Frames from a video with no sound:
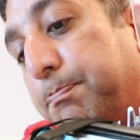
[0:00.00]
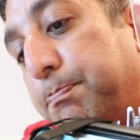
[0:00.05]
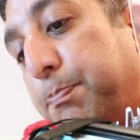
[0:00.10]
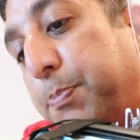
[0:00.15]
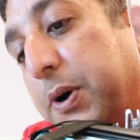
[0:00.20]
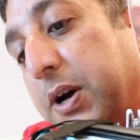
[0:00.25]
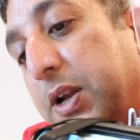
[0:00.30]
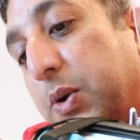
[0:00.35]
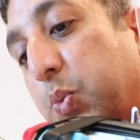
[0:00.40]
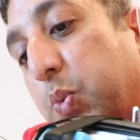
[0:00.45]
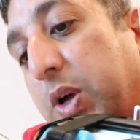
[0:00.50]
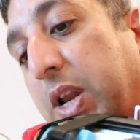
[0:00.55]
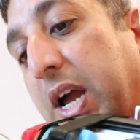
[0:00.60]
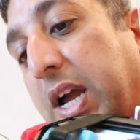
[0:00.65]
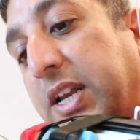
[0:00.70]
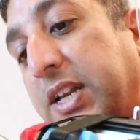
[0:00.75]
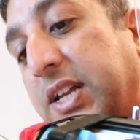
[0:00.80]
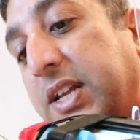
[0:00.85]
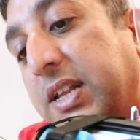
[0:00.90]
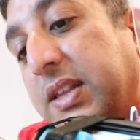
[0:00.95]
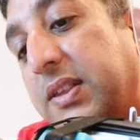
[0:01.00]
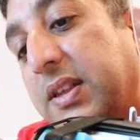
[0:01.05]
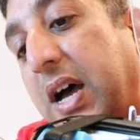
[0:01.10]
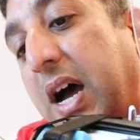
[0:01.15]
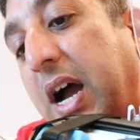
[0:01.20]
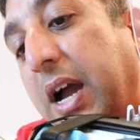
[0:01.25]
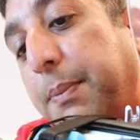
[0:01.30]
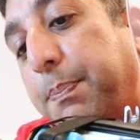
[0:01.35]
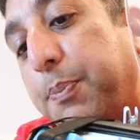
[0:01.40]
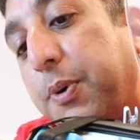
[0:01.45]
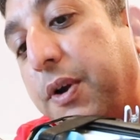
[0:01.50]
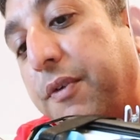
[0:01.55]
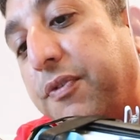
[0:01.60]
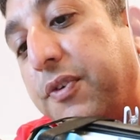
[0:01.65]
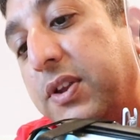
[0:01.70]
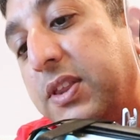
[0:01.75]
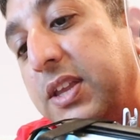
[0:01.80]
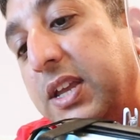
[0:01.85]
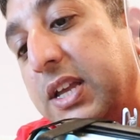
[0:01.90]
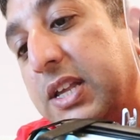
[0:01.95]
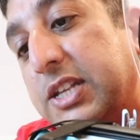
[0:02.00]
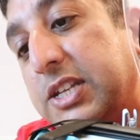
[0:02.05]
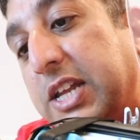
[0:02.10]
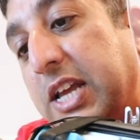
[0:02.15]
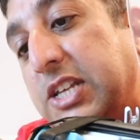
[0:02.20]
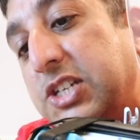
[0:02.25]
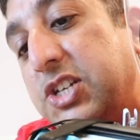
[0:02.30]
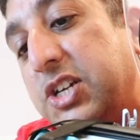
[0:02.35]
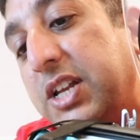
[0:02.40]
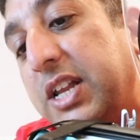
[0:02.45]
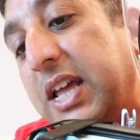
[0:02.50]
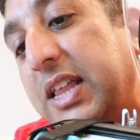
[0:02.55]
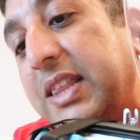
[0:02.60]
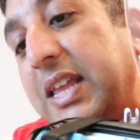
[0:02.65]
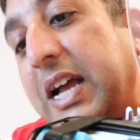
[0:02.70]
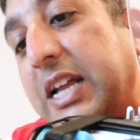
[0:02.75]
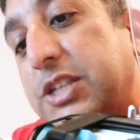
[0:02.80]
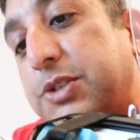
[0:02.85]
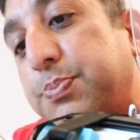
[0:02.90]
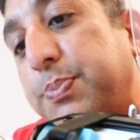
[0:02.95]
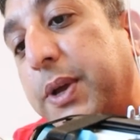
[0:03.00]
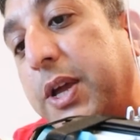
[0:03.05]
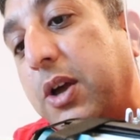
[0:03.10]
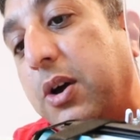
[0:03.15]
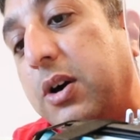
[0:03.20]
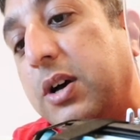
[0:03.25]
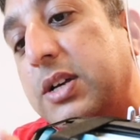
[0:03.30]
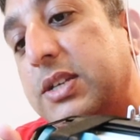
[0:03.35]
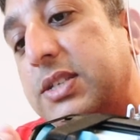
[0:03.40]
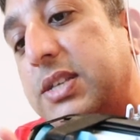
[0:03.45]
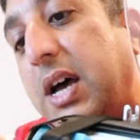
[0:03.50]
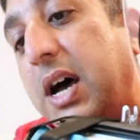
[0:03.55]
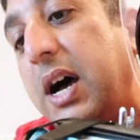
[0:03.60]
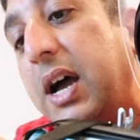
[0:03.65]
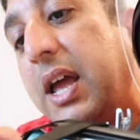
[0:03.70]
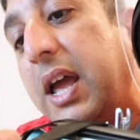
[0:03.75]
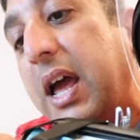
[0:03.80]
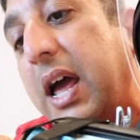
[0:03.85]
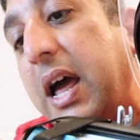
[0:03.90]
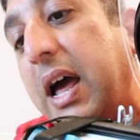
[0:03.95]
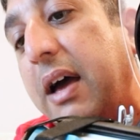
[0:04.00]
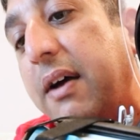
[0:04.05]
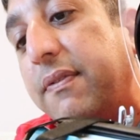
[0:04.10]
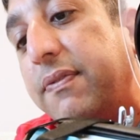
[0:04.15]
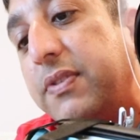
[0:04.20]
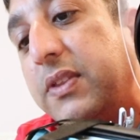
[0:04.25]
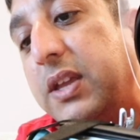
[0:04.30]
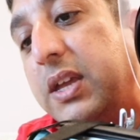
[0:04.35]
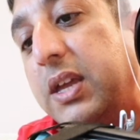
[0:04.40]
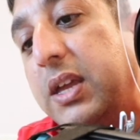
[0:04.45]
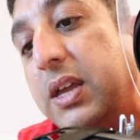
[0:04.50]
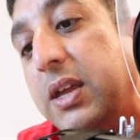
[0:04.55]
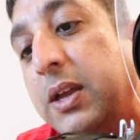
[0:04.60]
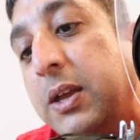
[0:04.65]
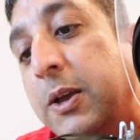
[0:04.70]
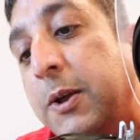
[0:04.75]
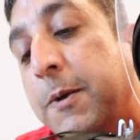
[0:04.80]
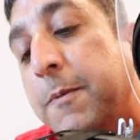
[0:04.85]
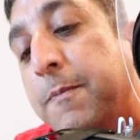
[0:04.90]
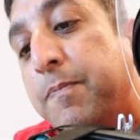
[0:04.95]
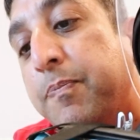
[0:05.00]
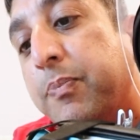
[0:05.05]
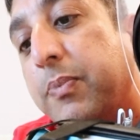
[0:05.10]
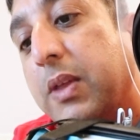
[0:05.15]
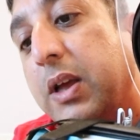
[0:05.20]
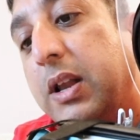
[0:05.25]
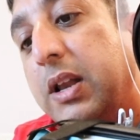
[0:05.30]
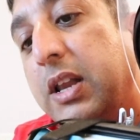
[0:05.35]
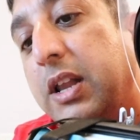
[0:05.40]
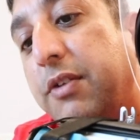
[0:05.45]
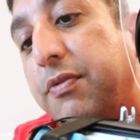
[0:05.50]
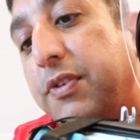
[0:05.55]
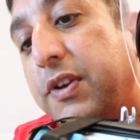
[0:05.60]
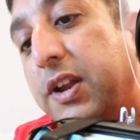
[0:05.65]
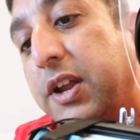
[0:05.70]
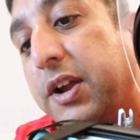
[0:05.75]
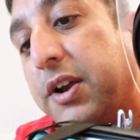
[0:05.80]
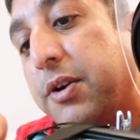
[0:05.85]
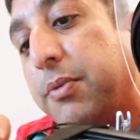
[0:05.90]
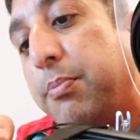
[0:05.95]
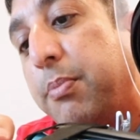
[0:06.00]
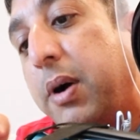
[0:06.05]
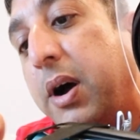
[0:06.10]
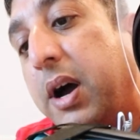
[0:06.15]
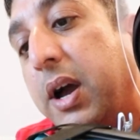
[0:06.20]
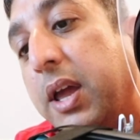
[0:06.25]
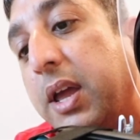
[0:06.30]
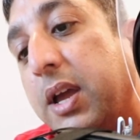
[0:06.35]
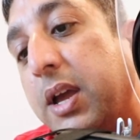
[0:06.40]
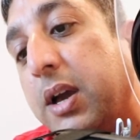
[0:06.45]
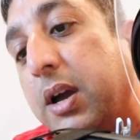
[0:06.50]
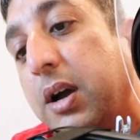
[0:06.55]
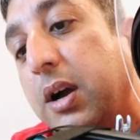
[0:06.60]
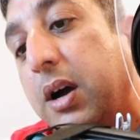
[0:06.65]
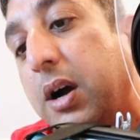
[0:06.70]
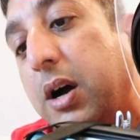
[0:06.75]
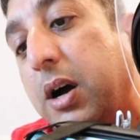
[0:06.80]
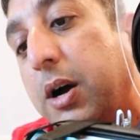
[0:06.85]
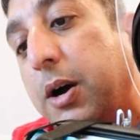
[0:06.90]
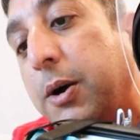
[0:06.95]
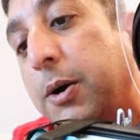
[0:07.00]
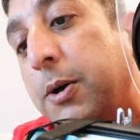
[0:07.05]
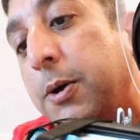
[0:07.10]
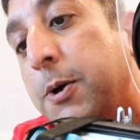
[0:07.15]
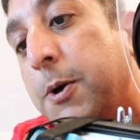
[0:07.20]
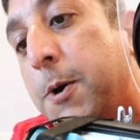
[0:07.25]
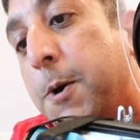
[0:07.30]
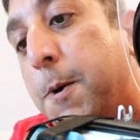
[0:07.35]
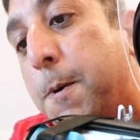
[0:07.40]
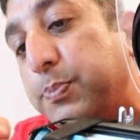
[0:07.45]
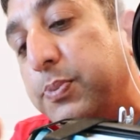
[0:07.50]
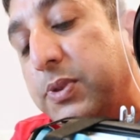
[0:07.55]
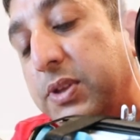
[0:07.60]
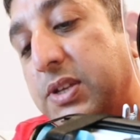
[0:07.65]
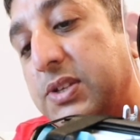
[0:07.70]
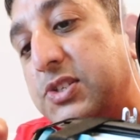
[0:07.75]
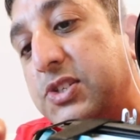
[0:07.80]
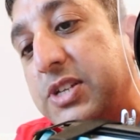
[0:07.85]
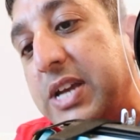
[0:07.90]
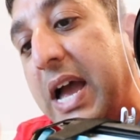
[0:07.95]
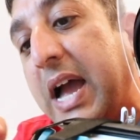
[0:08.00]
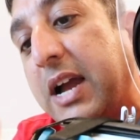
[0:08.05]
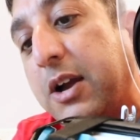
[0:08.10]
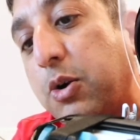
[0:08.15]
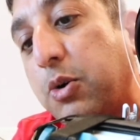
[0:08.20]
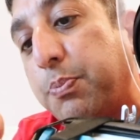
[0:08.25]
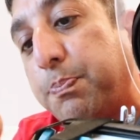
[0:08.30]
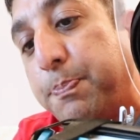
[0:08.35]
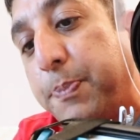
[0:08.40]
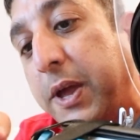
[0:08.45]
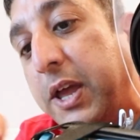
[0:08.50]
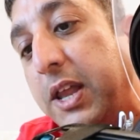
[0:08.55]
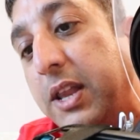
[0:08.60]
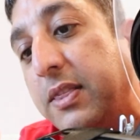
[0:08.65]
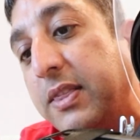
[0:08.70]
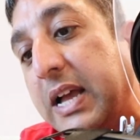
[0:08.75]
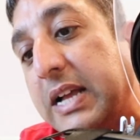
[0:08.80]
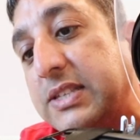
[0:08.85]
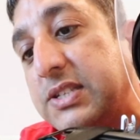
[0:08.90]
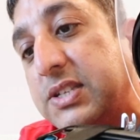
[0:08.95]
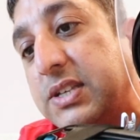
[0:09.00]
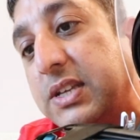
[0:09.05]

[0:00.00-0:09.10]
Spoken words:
But what I did is I prefer the extension, and that's because I have the lavalier mic, this jack or pin that's